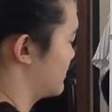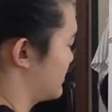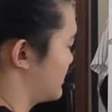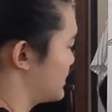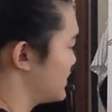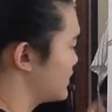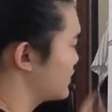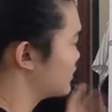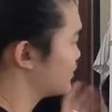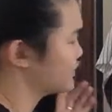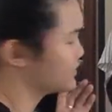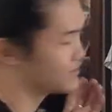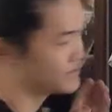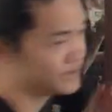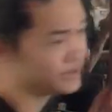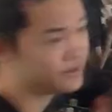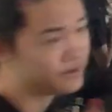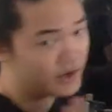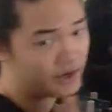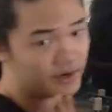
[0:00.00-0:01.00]
equals
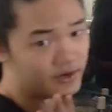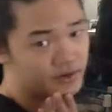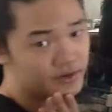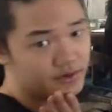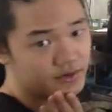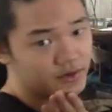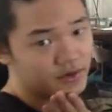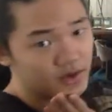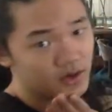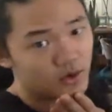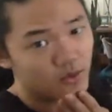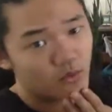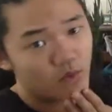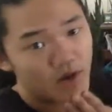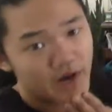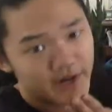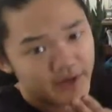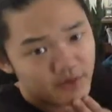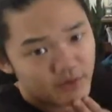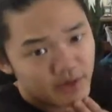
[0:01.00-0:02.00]
0.
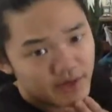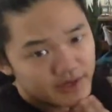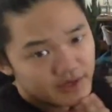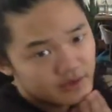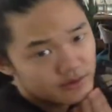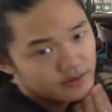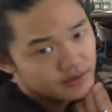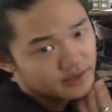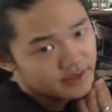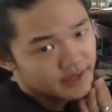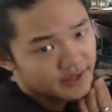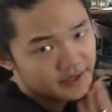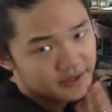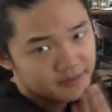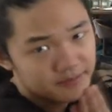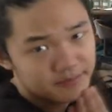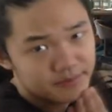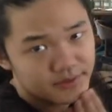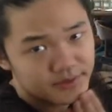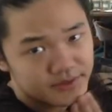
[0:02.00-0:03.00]
Why do I know the net
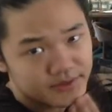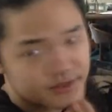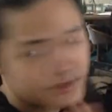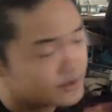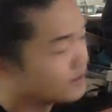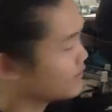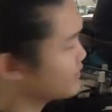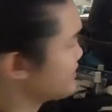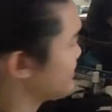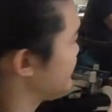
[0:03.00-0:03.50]
impulse equals